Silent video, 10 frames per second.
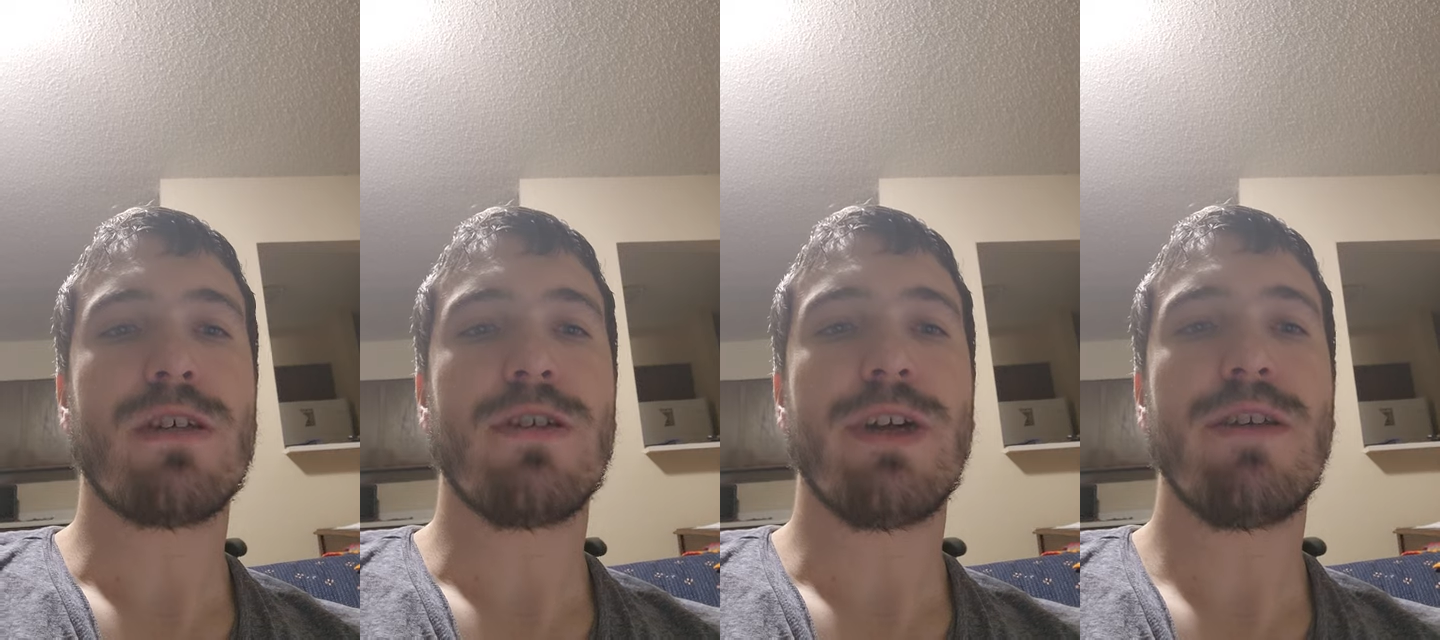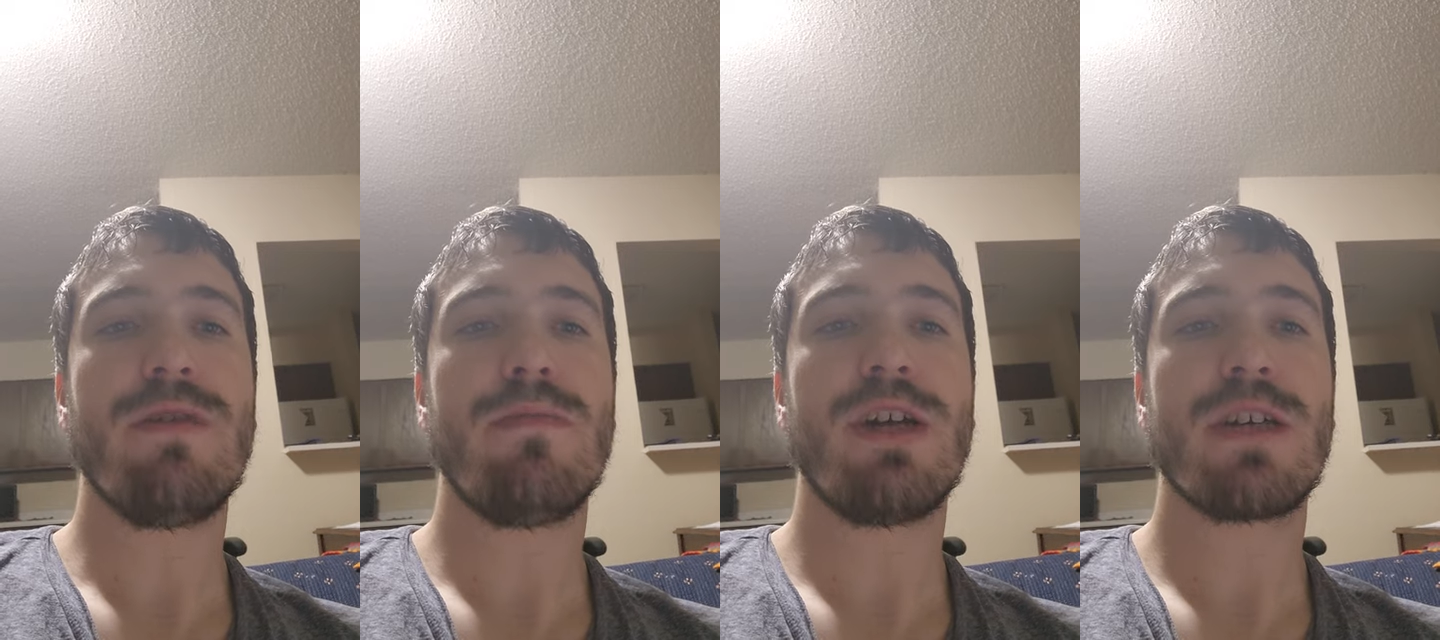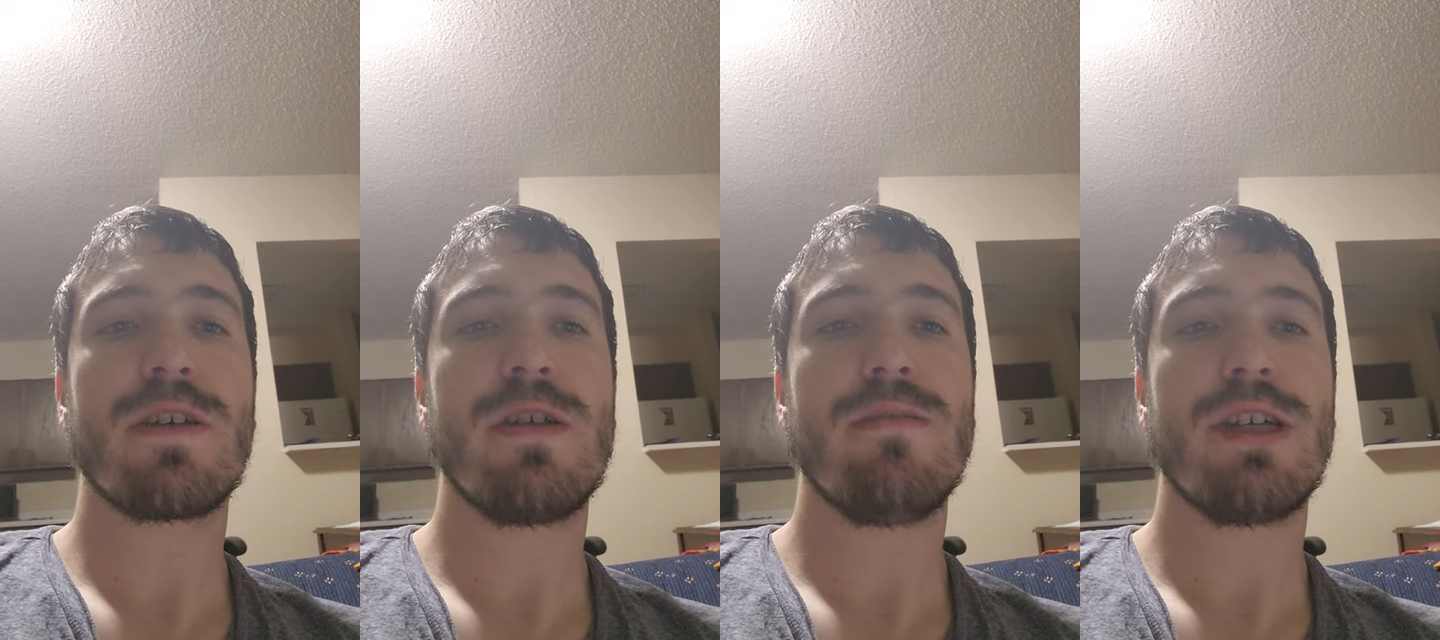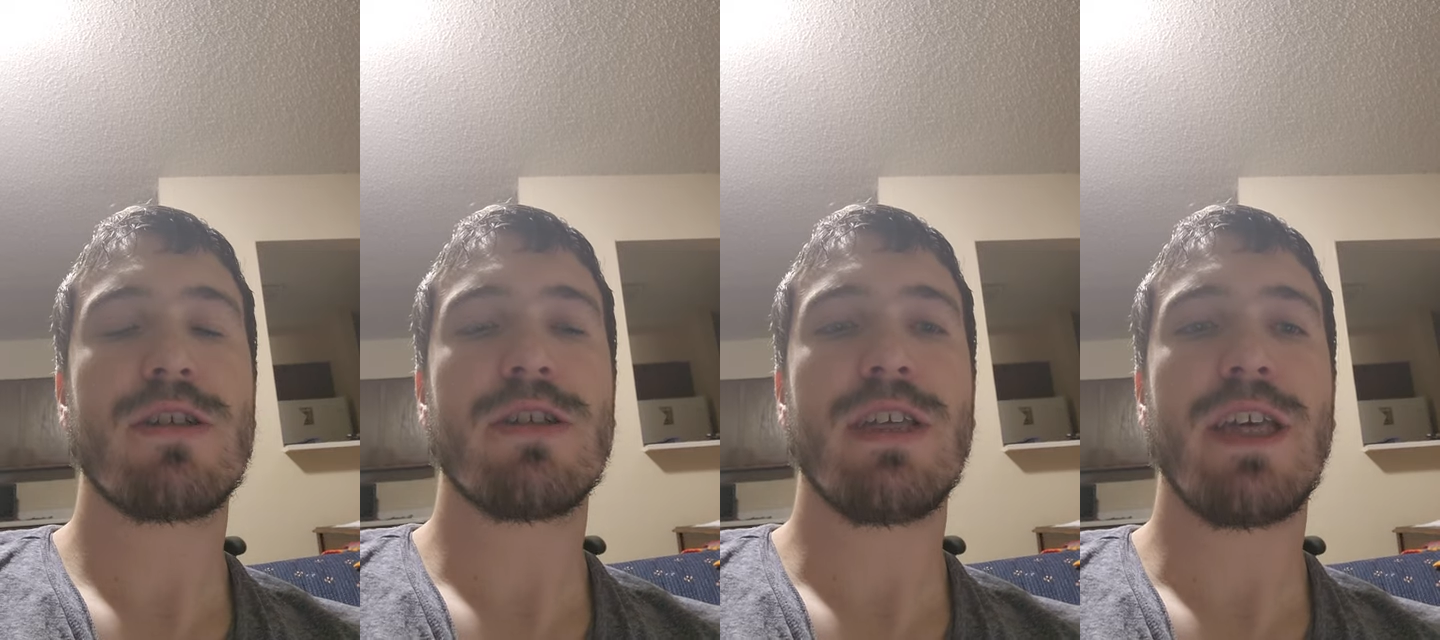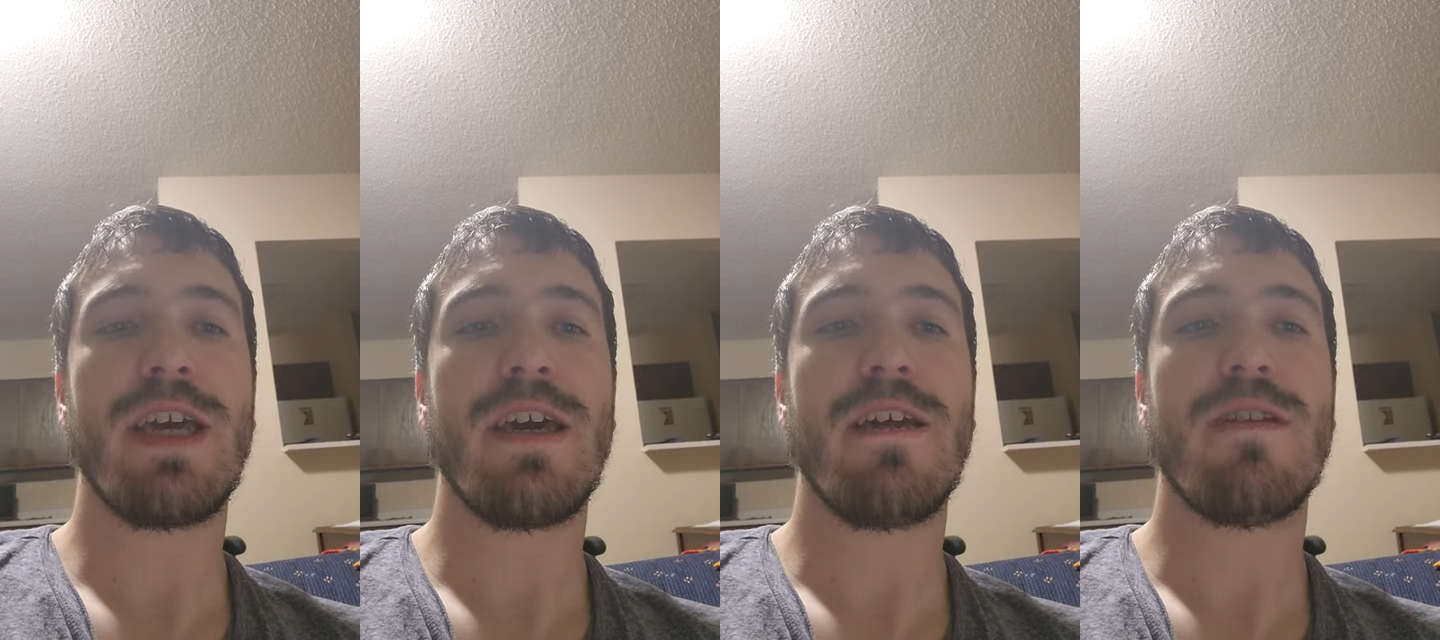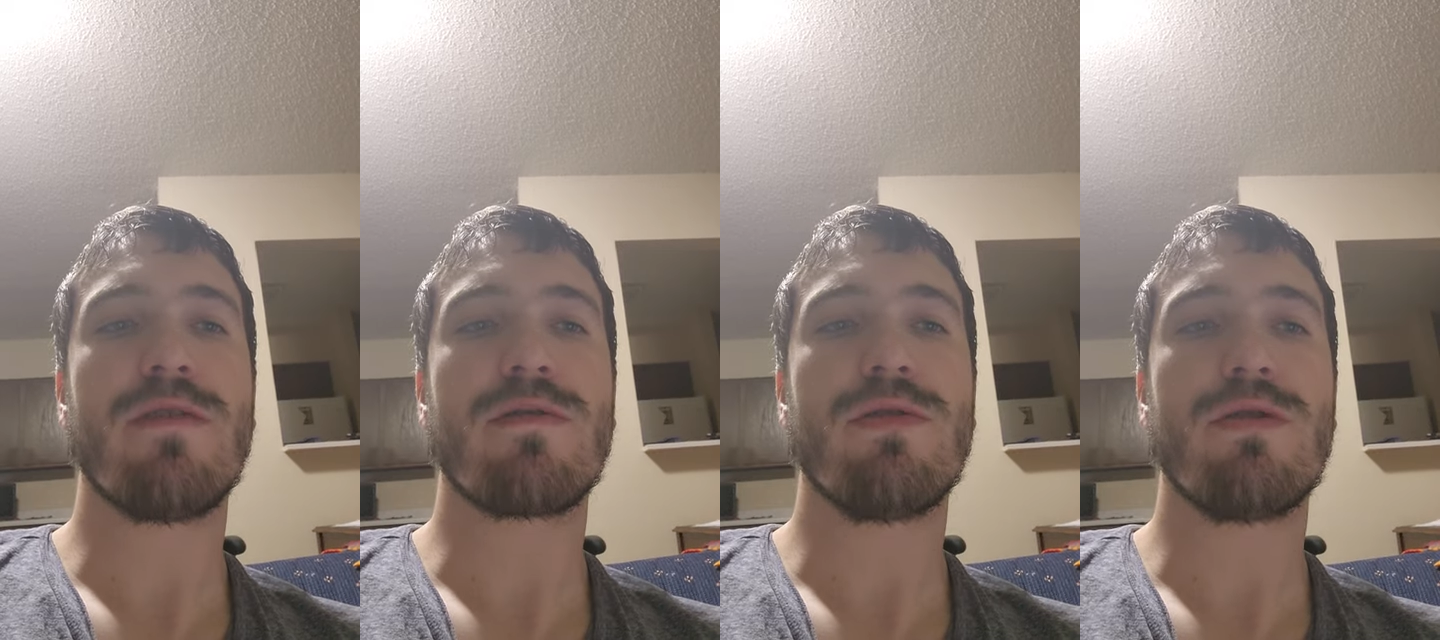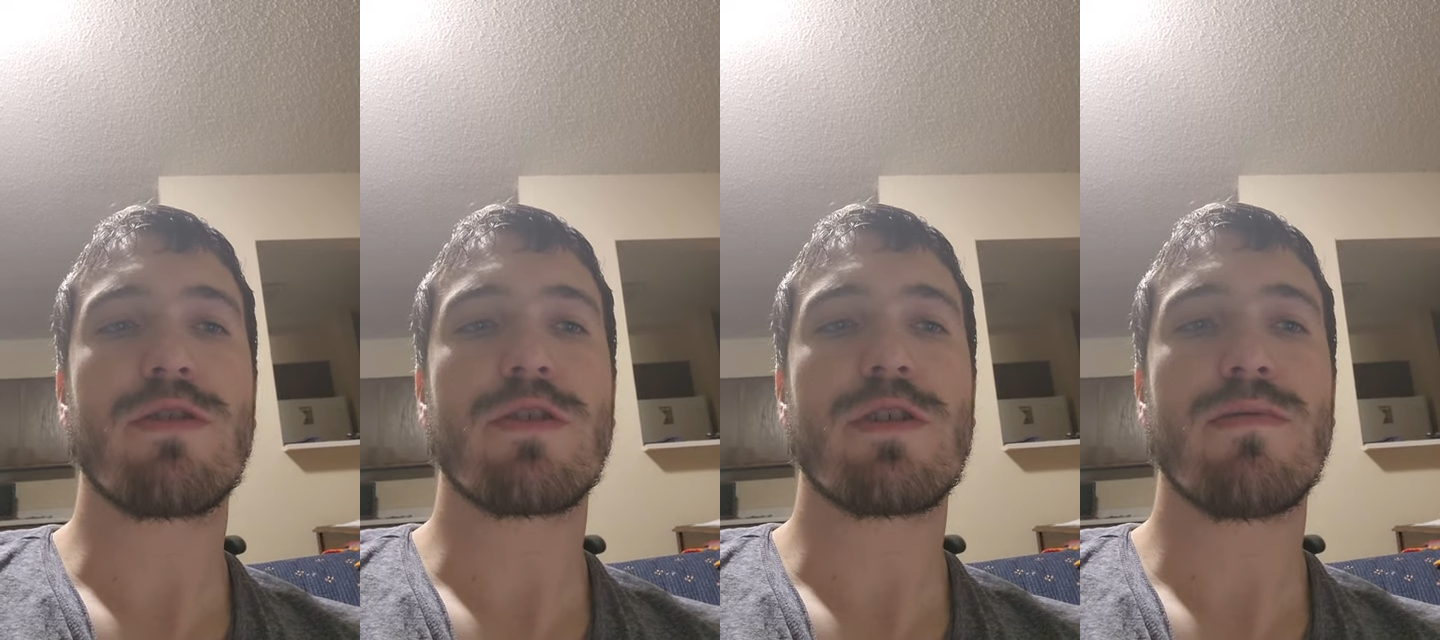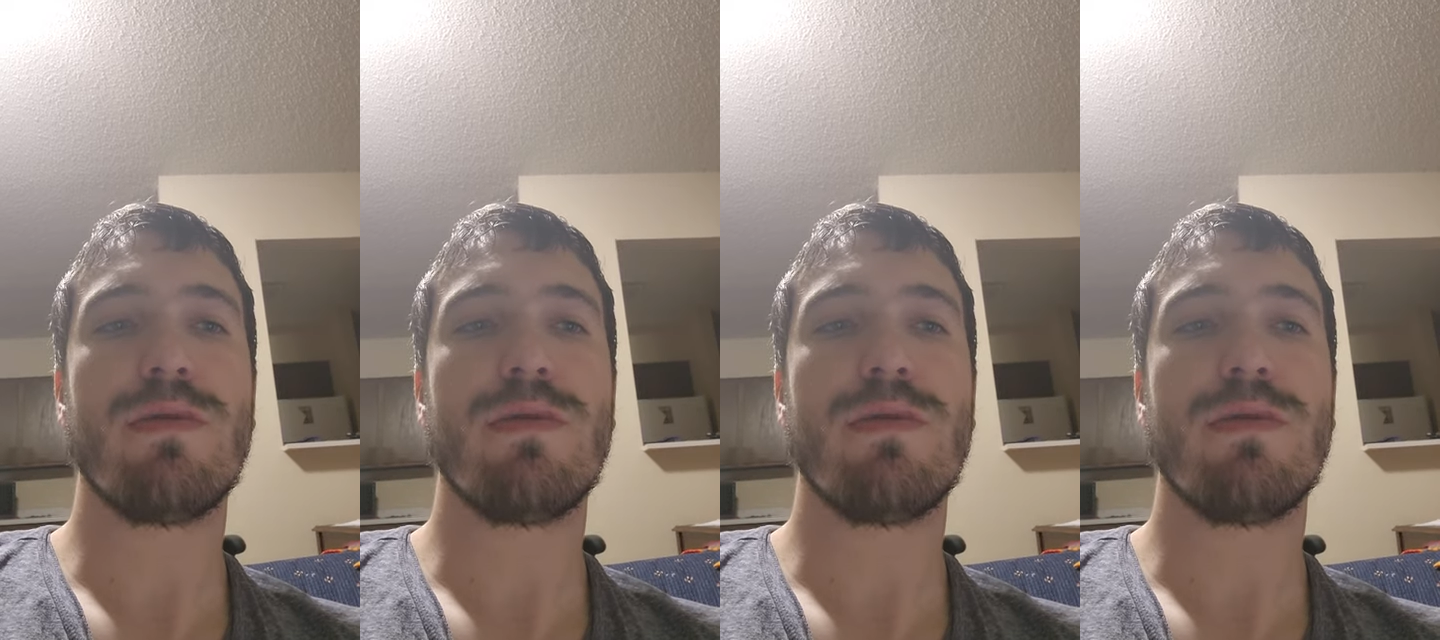You have the boxing match at the end, of course,